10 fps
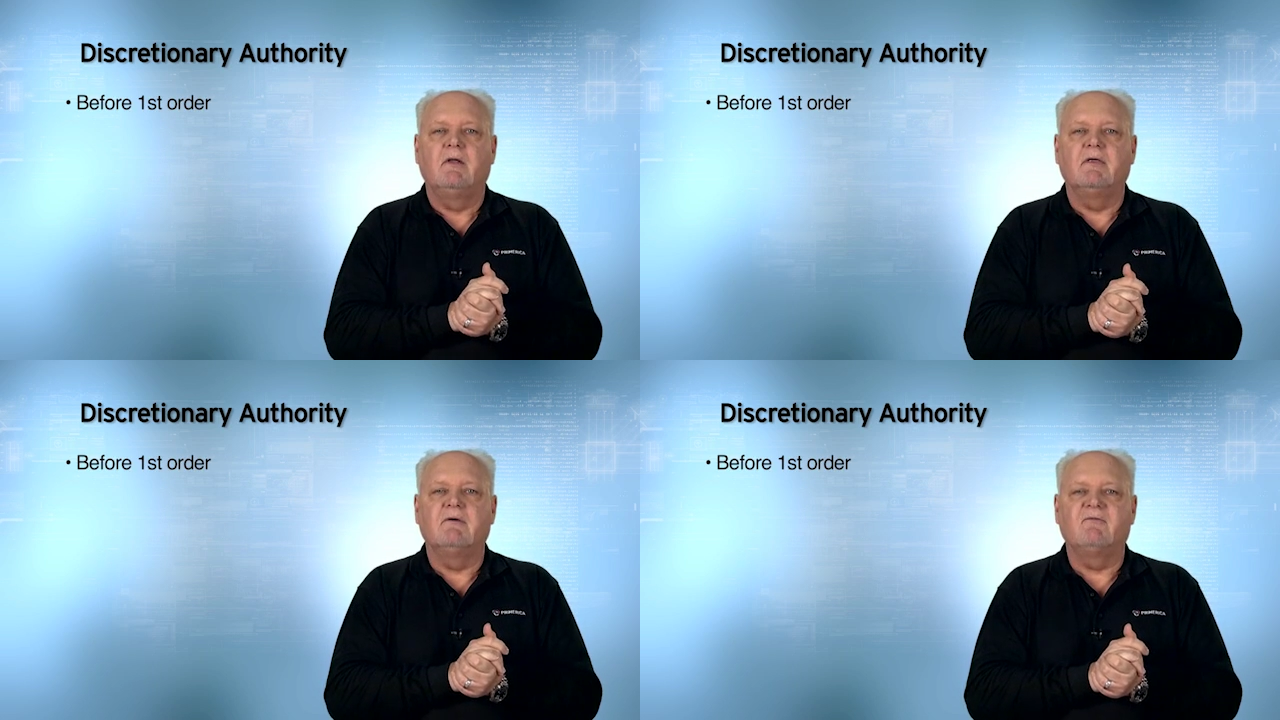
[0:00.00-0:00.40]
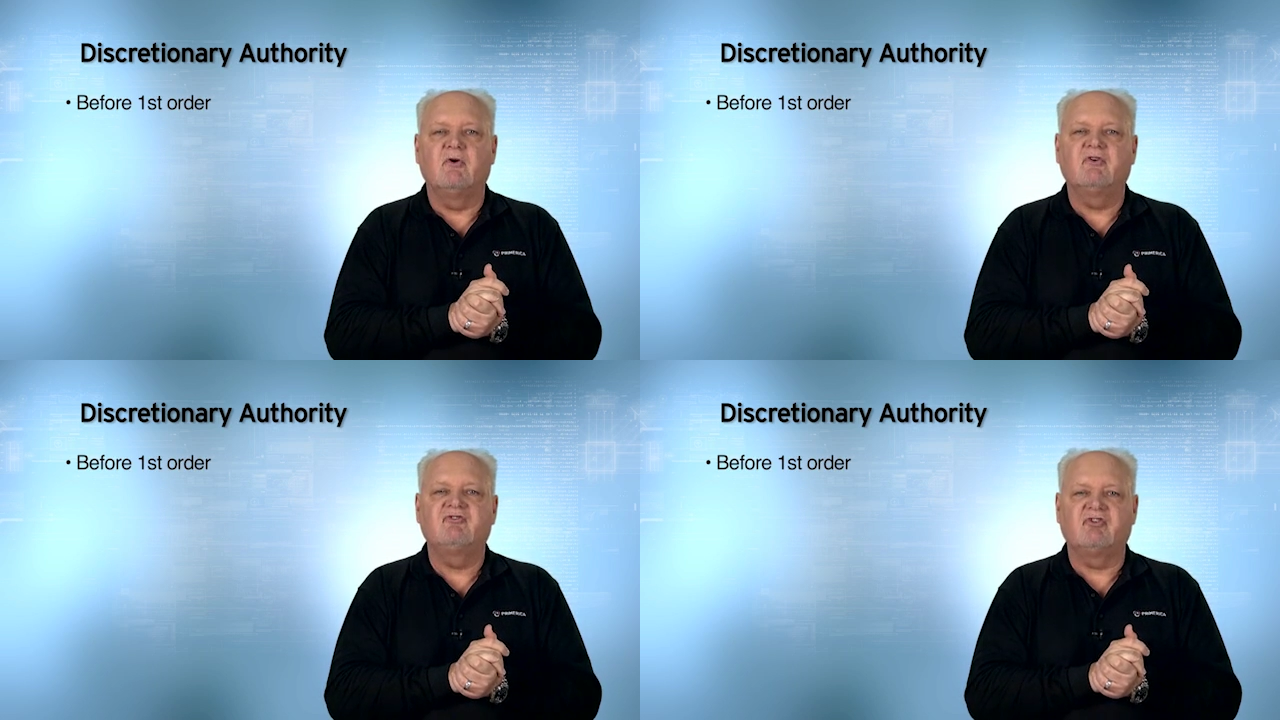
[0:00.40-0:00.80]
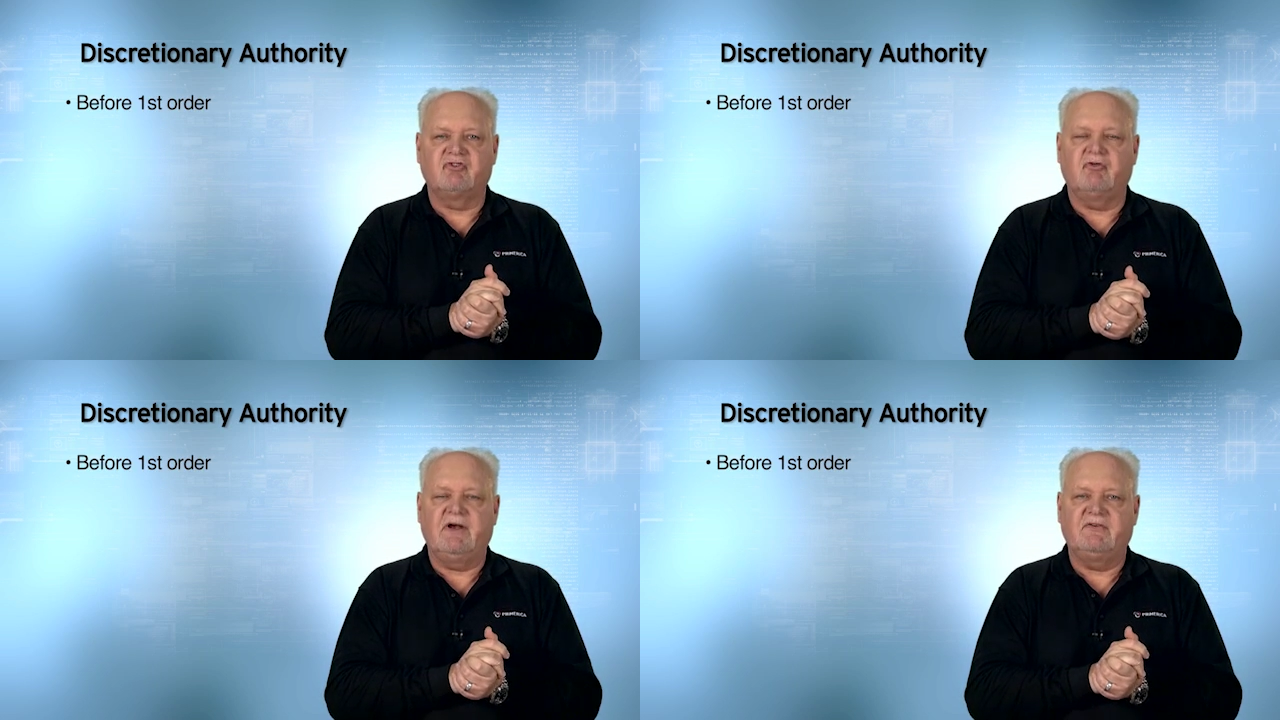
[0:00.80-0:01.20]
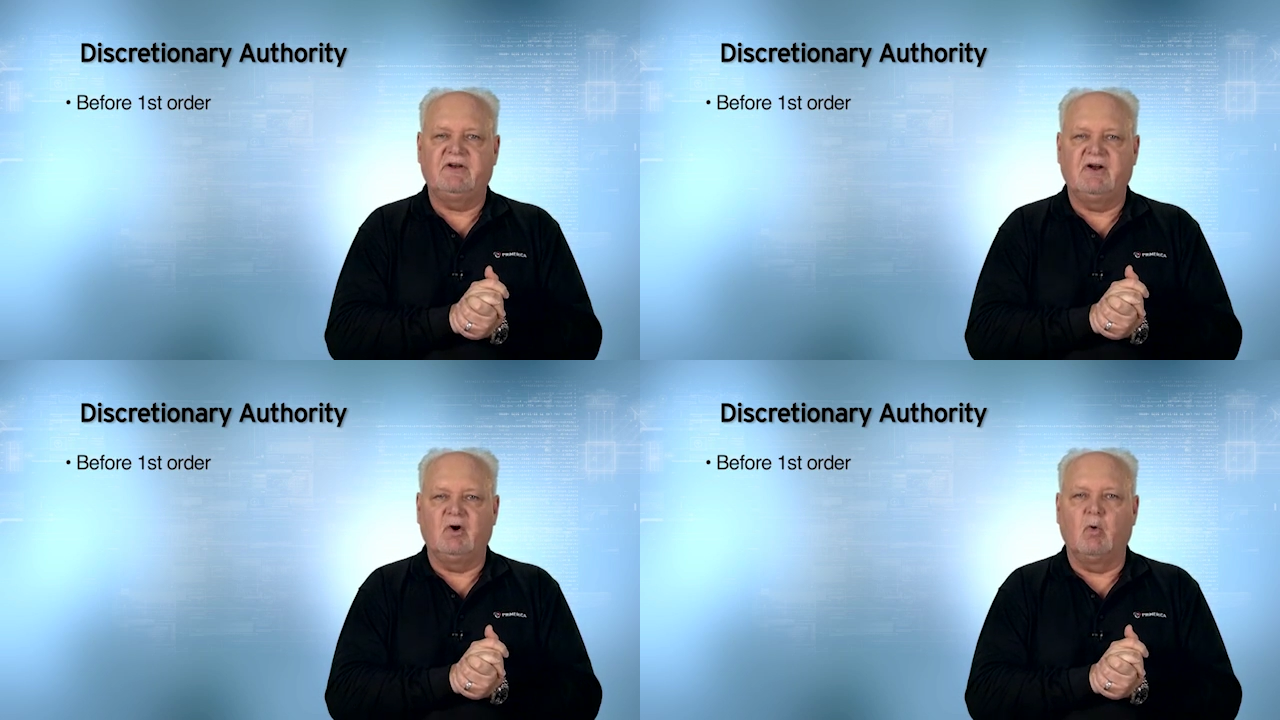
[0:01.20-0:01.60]
the first
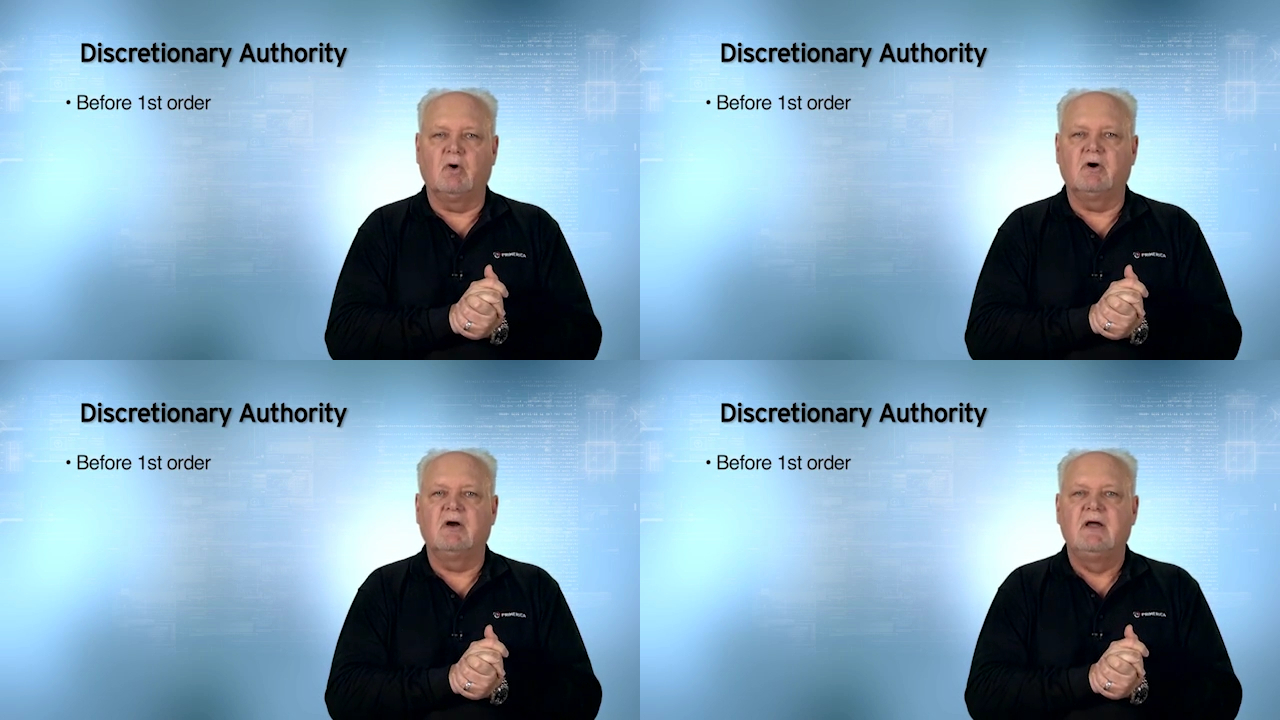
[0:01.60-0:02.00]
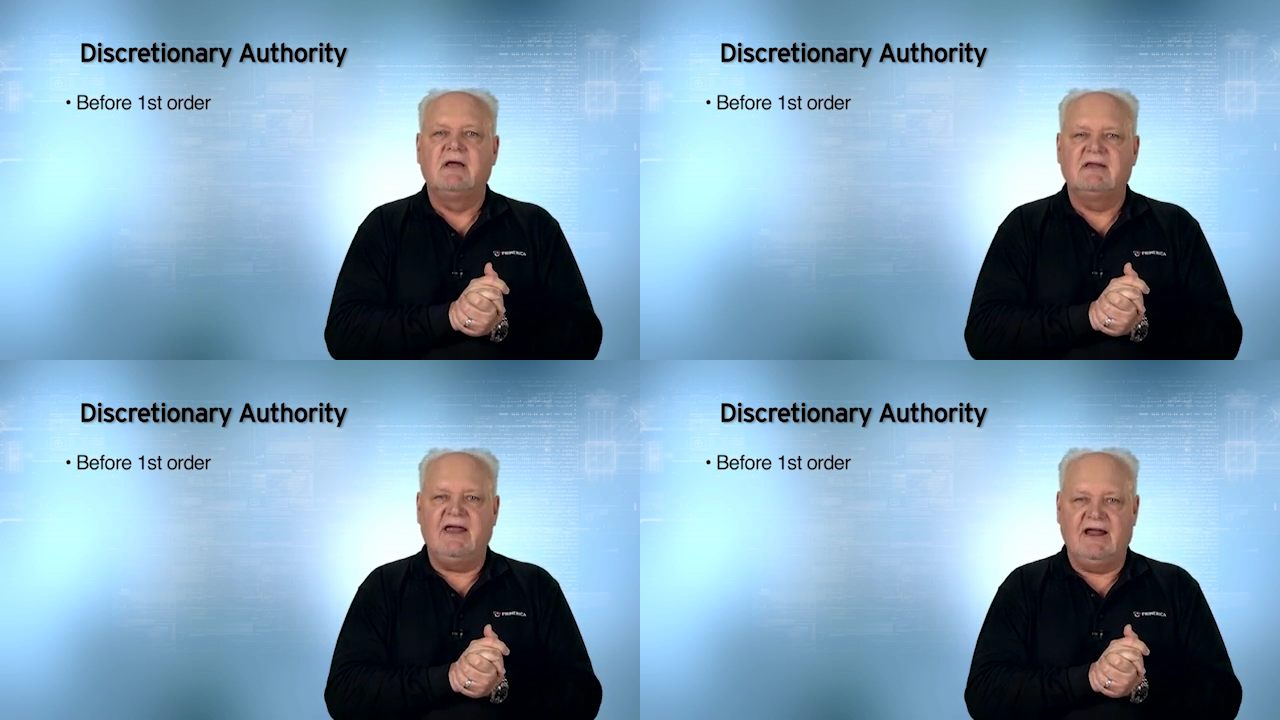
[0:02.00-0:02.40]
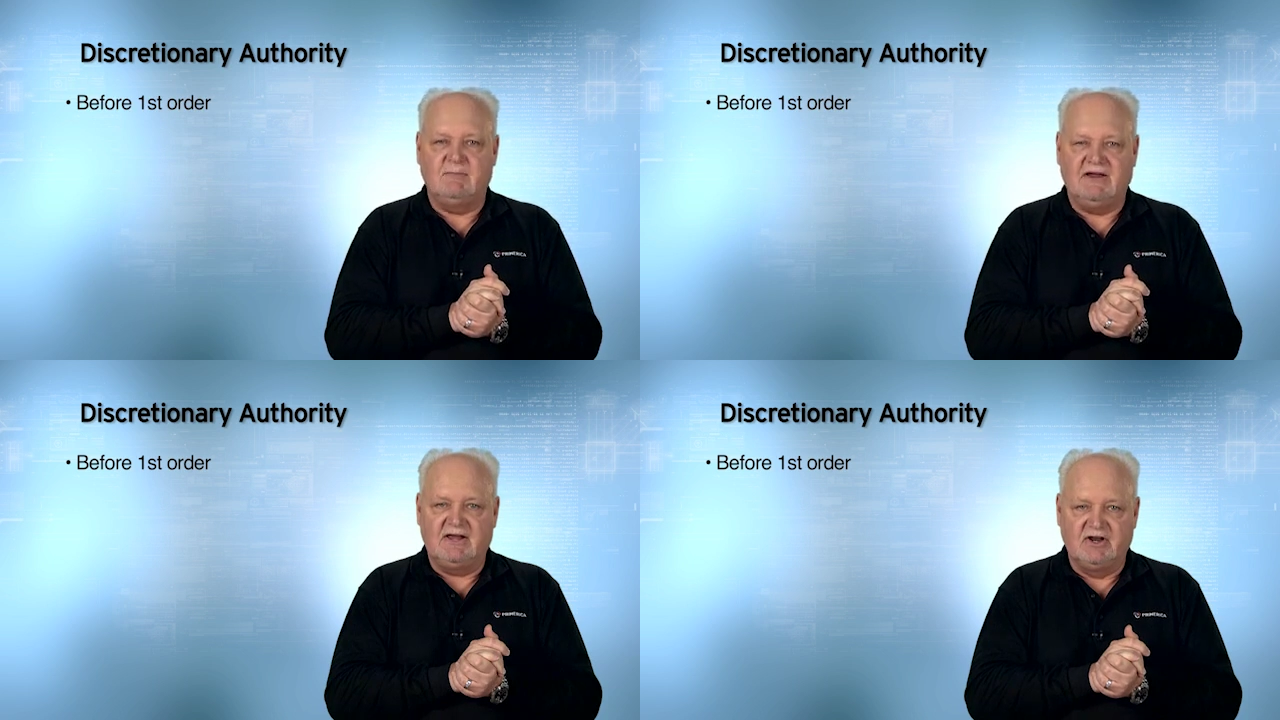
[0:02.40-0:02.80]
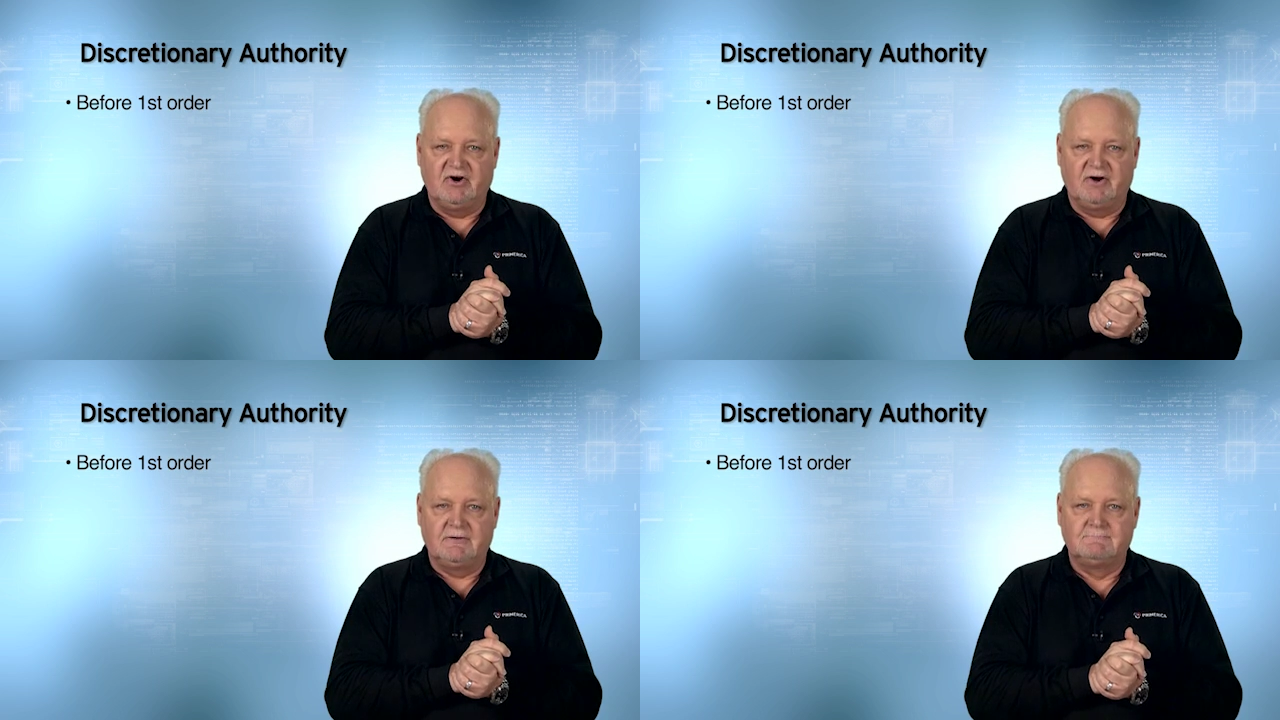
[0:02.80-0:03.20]
discretionary order can be
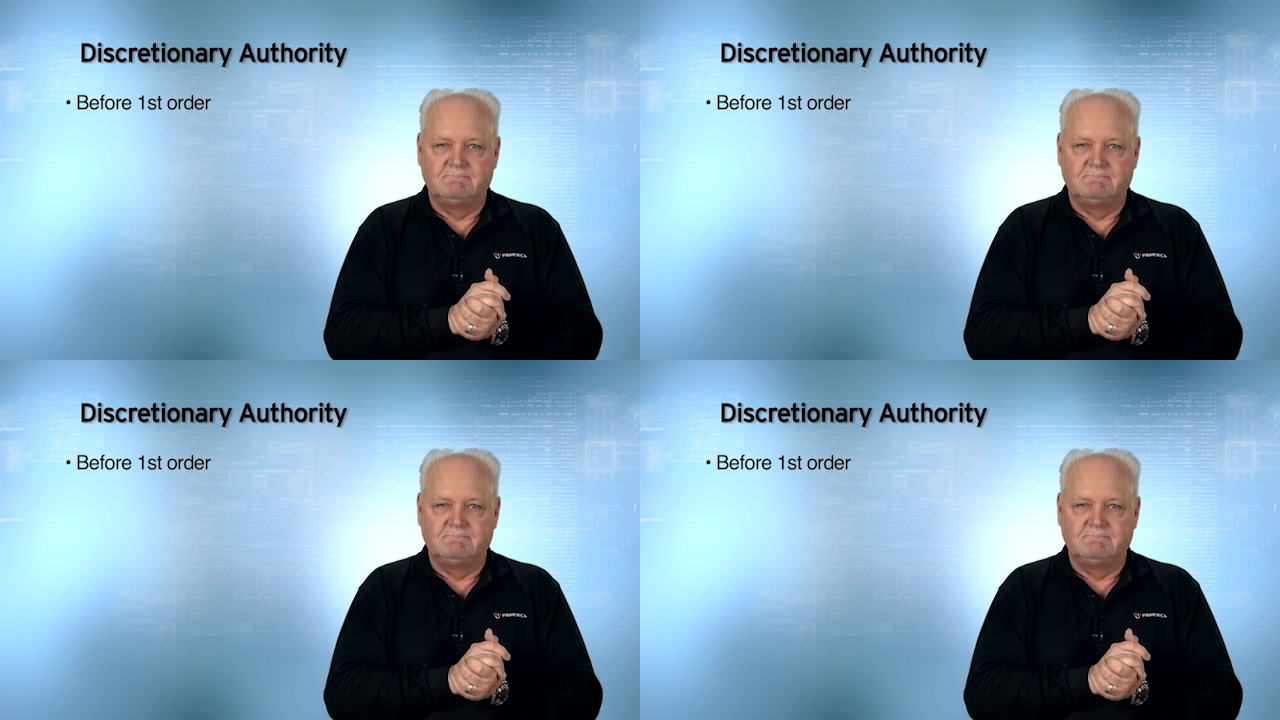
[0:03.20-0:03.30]
entered?